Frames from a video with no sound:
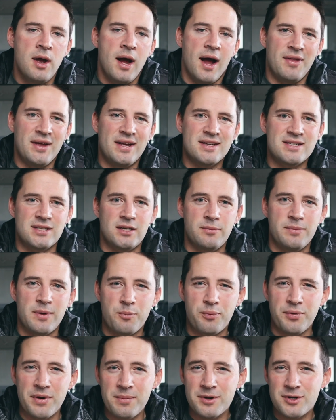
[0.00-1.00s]
I think it's a little
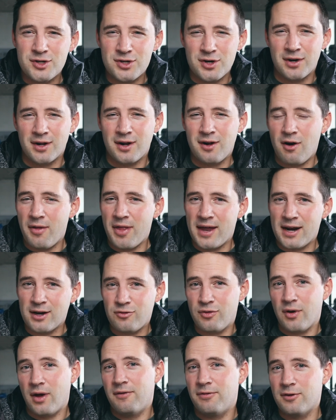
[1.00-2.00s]
bit premature to call that a
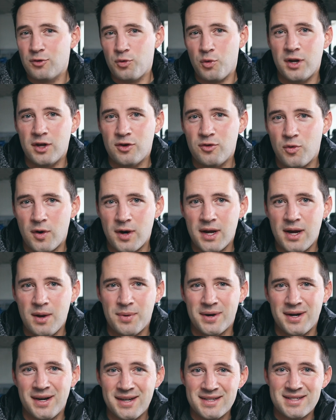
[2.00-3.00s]
trend for 2020,
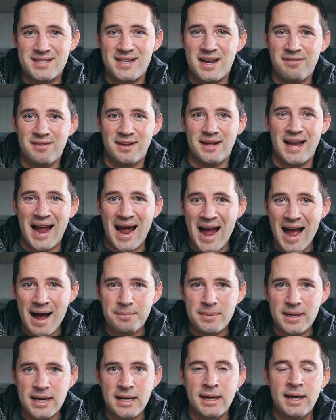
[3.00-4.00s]
but it is definitely
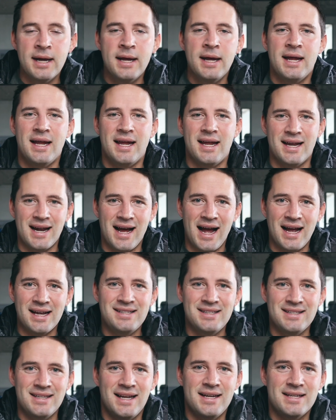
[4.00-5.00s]
happening in
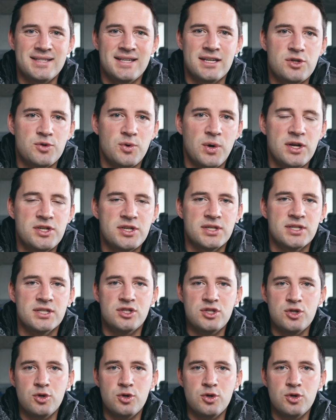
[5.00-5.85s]
isolated situations.